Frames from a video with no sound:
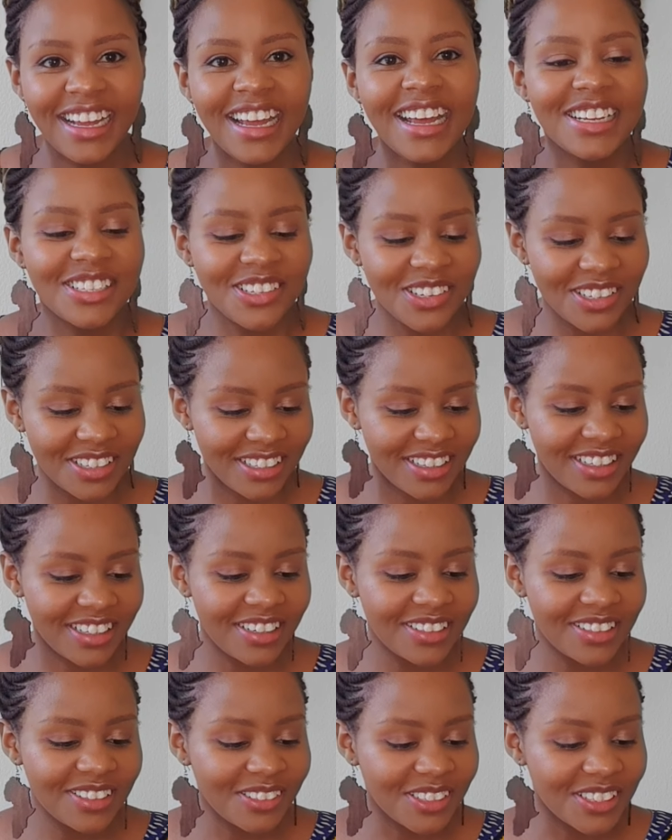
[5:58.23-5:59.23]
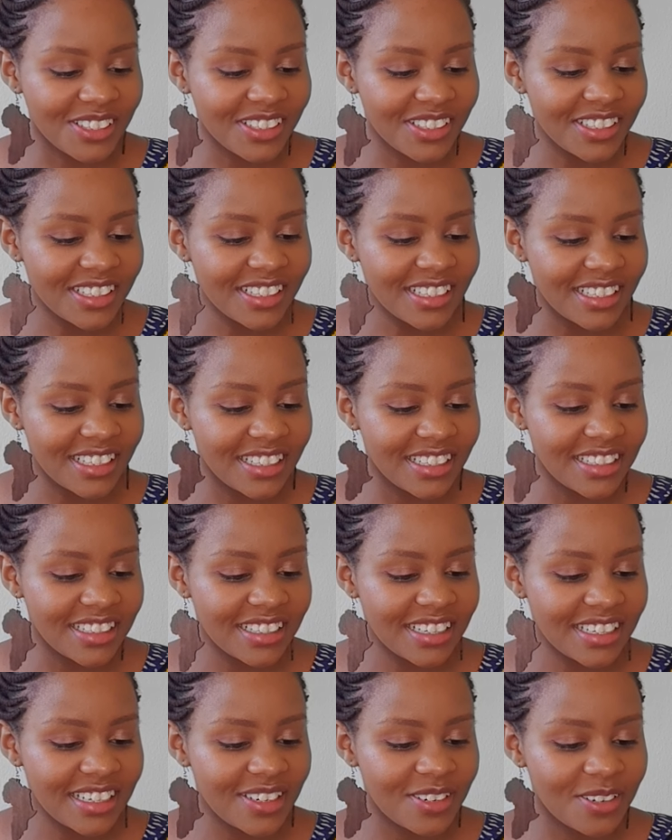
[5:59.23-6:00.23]
So the third question is
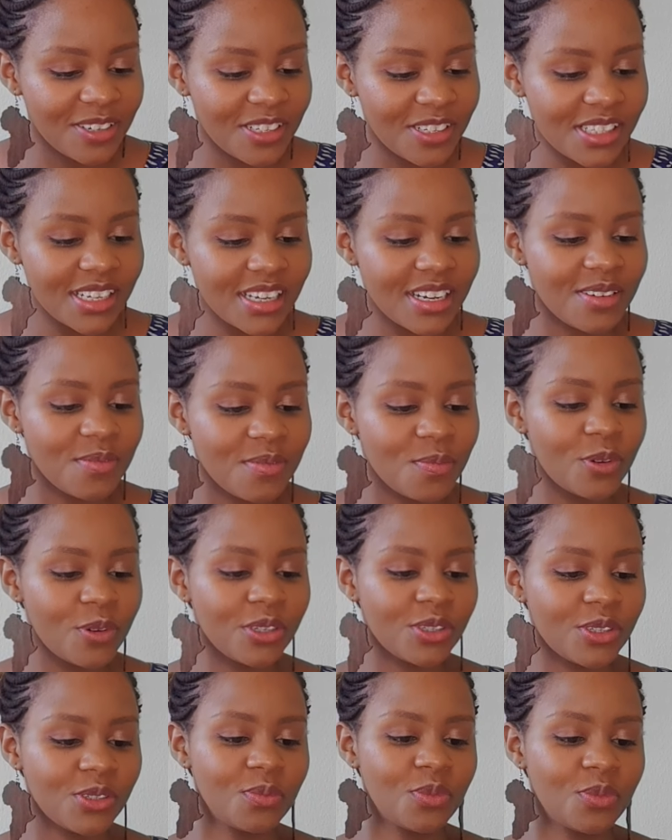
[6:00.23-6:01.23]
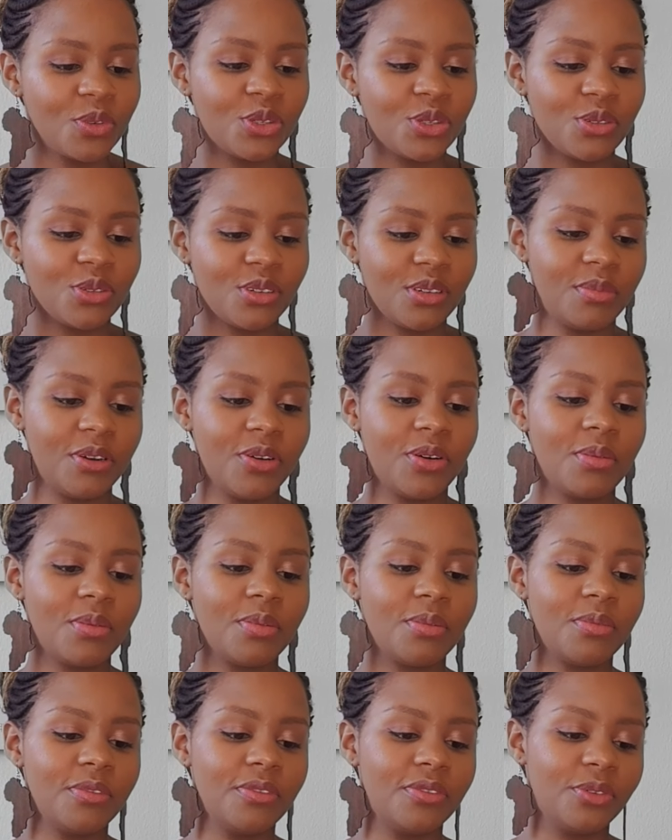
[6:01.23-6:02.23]
kwanza uwezo butsu
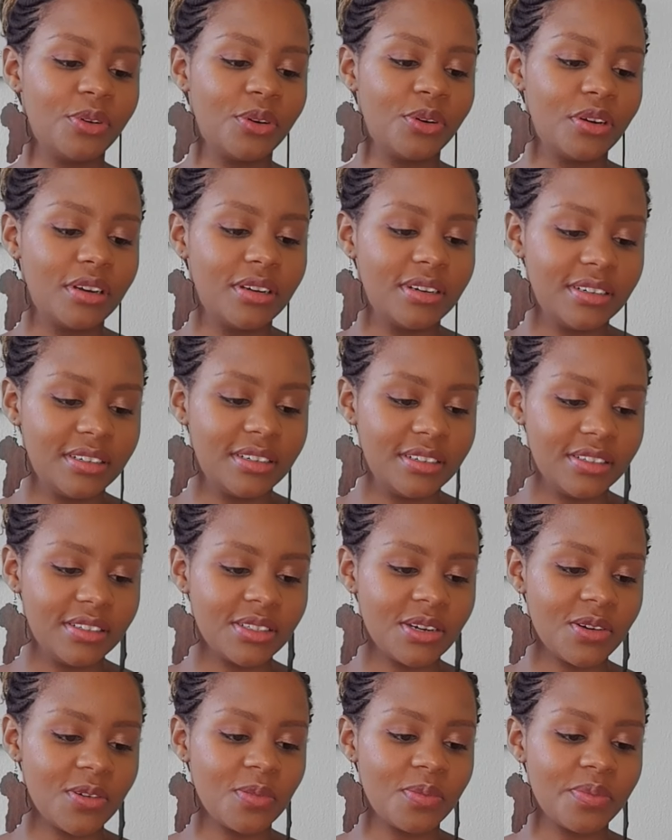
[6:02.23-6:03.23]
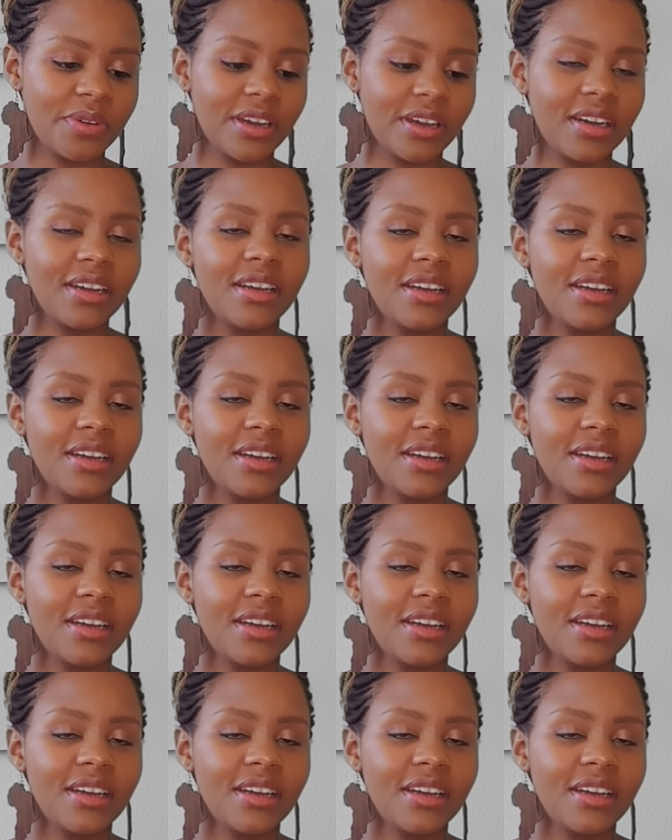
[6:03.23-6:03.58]
libawapi before the au pair.